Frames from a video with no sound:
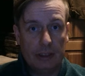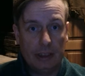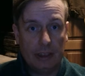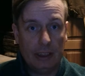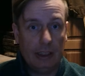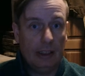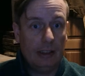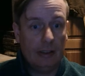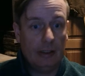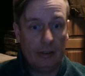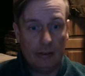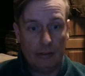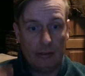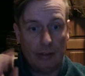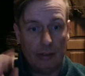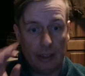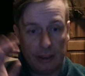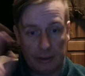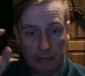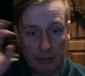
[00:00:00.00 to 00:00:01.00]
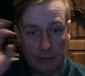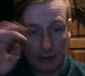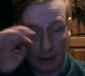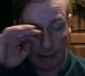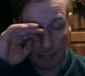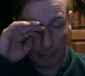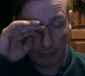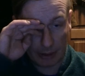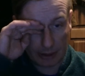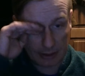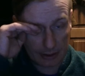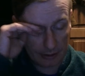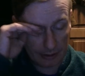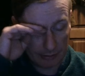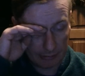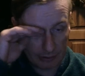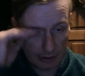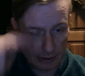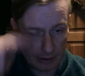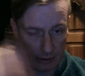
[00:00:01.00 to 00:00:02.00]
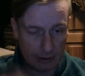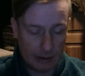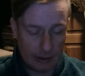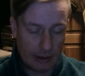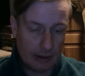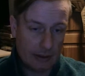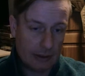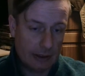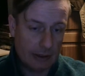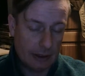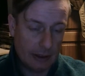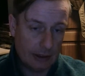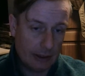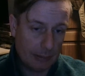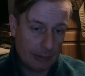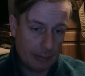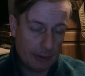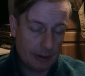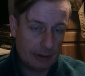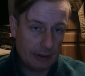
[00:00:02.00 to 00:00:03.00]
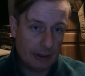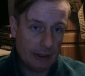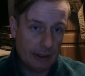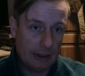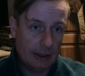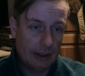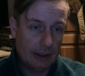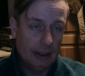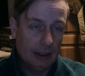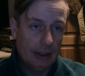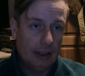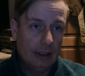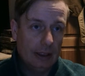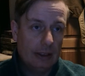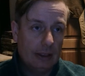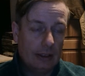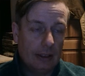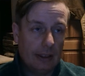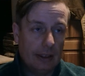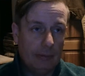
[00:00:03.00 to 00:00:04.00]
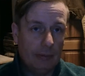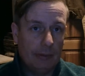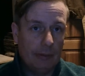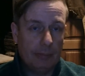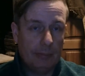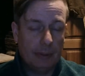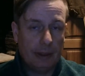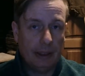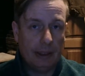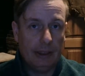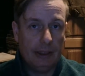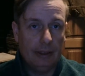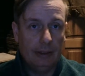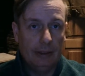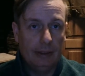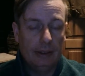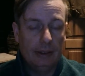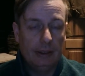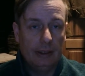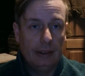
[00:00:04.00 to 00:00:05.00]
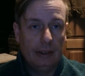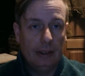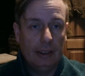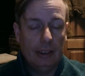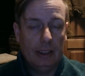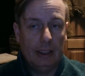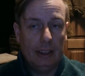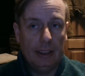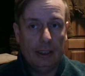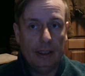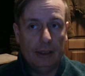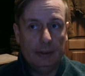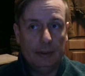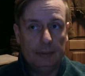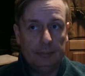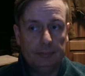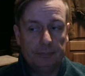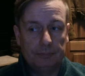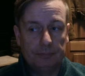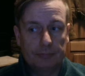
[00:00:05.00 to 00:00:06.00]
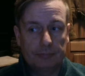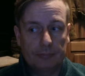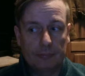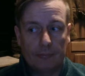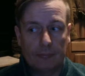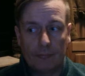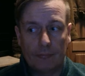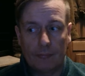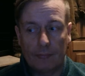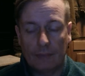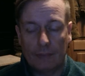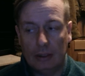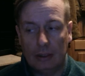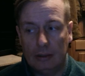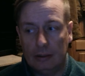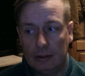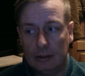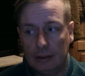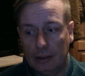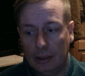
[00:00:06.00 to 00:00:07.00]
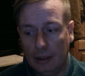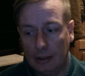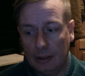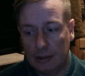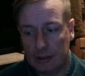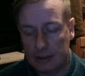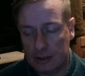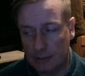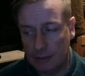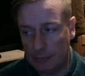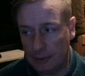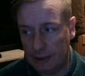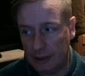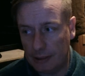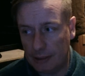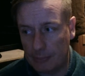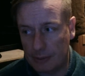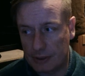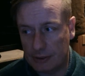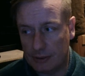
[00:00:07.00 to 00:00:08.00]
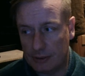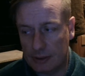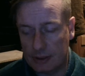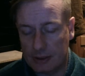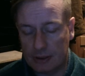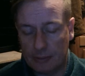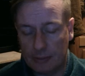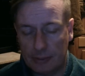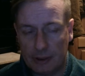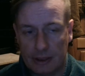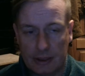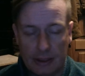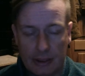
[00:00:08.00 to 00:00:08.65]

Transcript: air actual combat stuff than they portrayed. Like it would be on some of the episodes and some of the